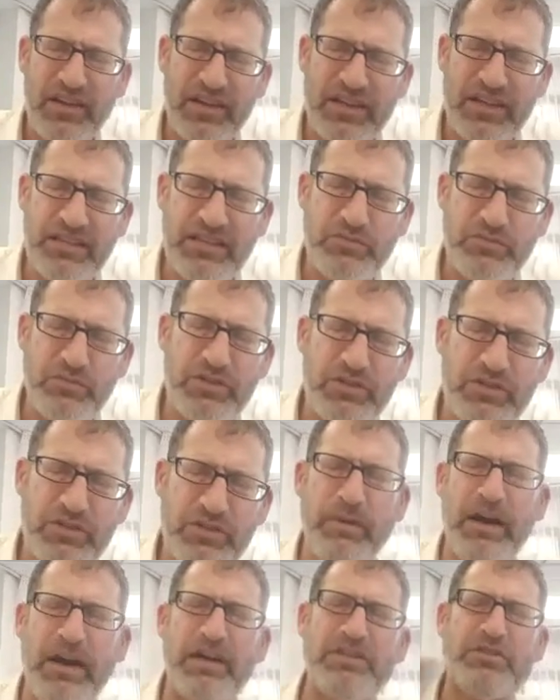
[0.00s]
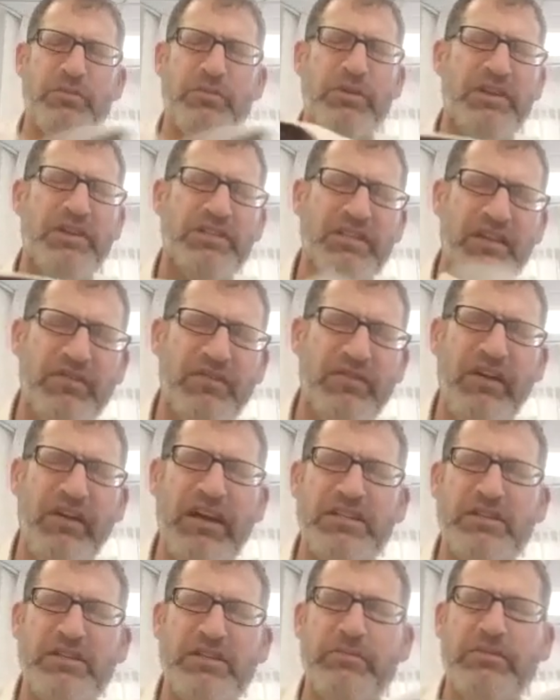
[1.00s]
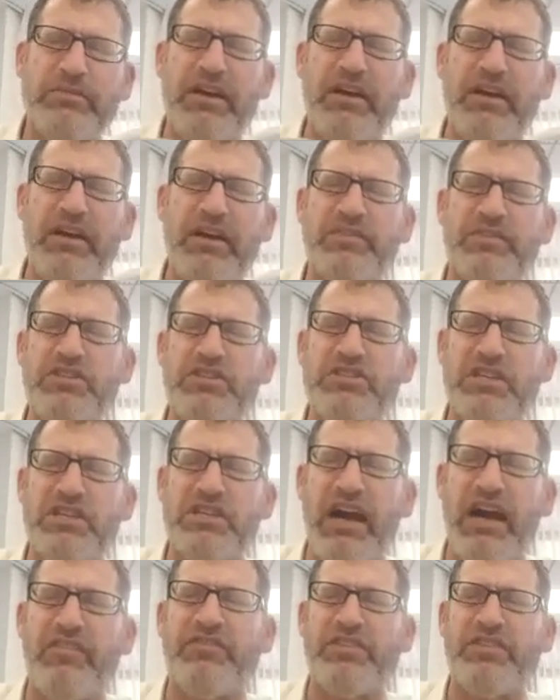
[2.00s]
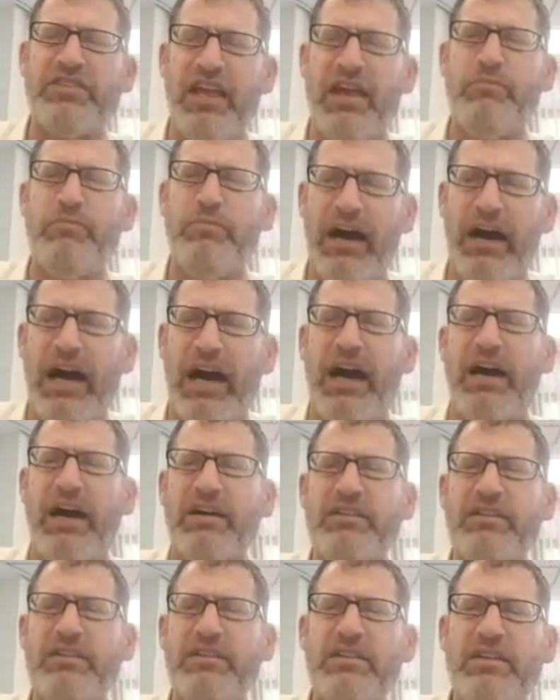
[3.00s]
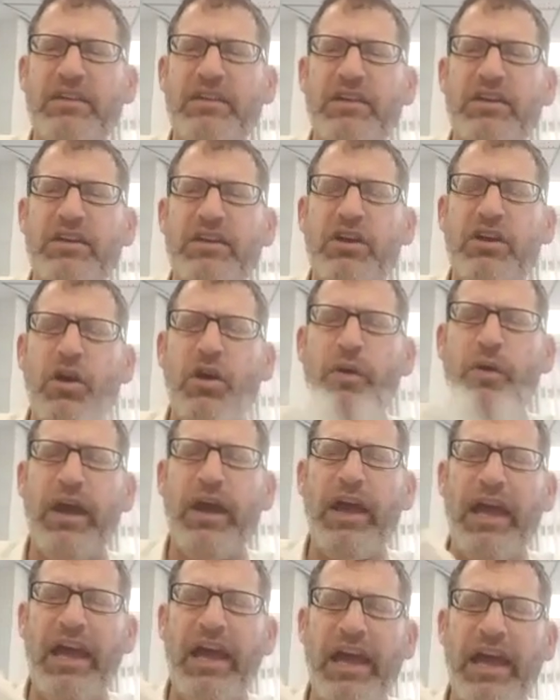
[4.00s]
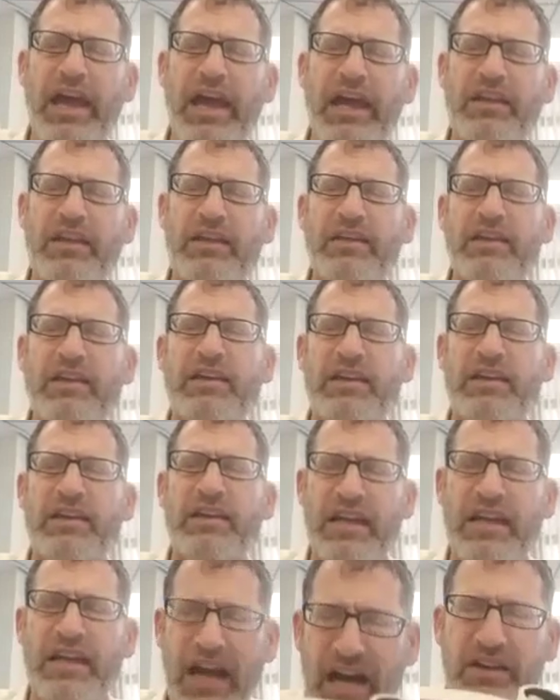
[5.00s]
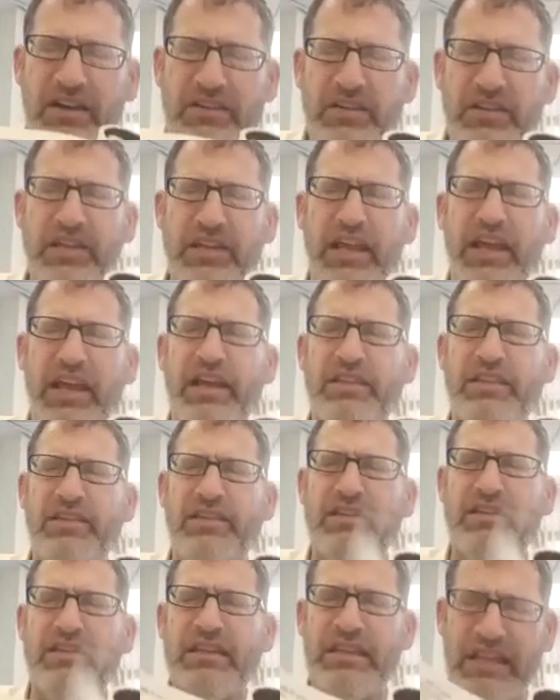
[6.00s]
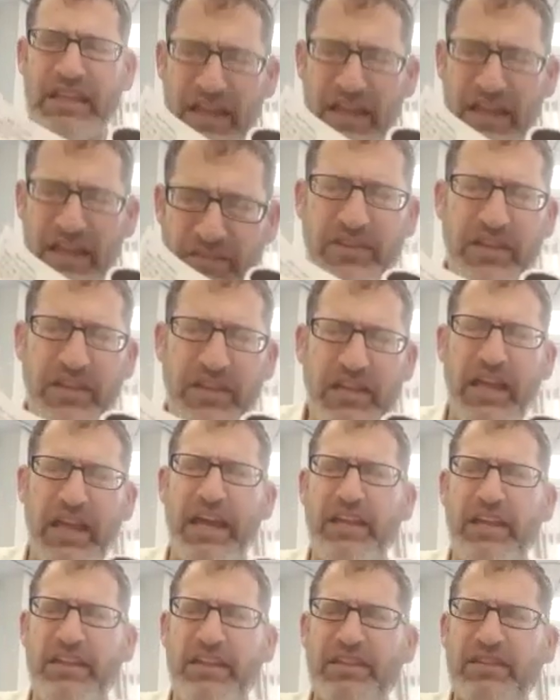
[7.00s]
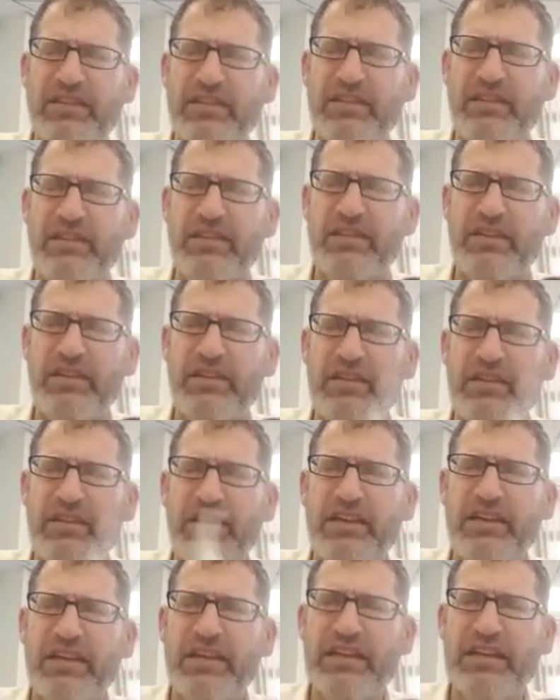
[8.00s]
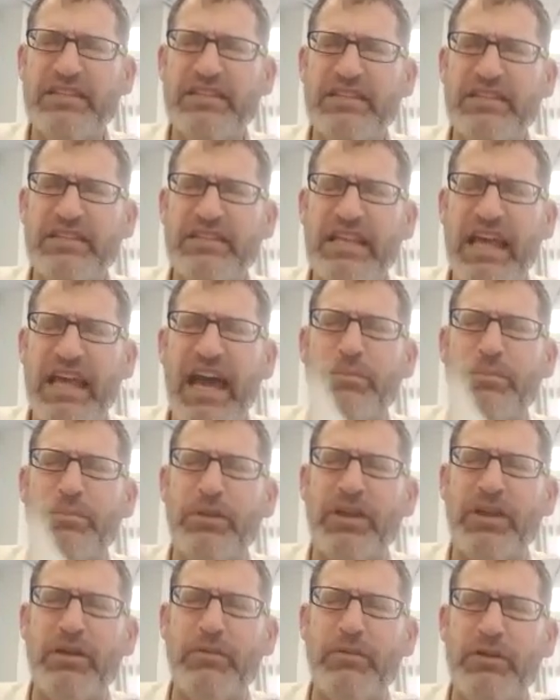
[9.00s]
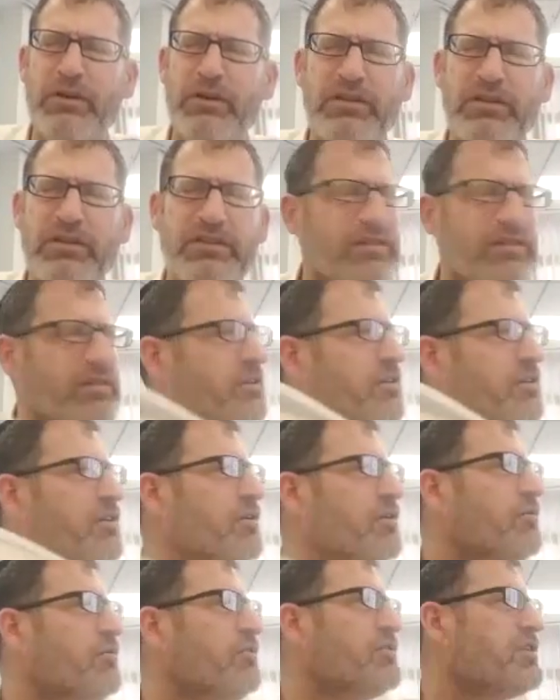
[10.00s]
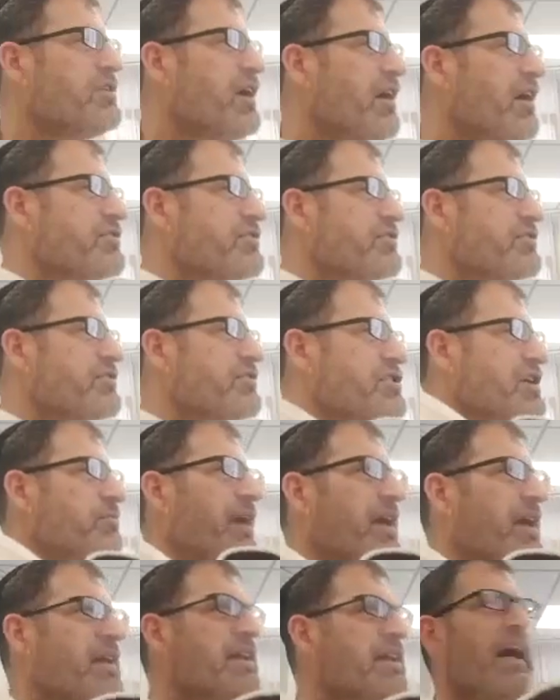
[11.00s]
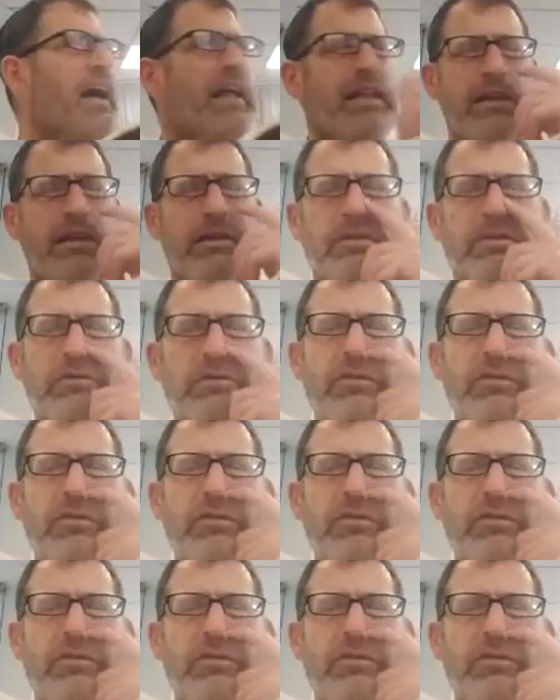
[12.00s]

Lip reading: in this week's Parsha when it says, "Varashtem zaus v'yishavtem ba"? Go ahead, conquer the land, live in the land. Is that applicable to Tafshin Pei Dalet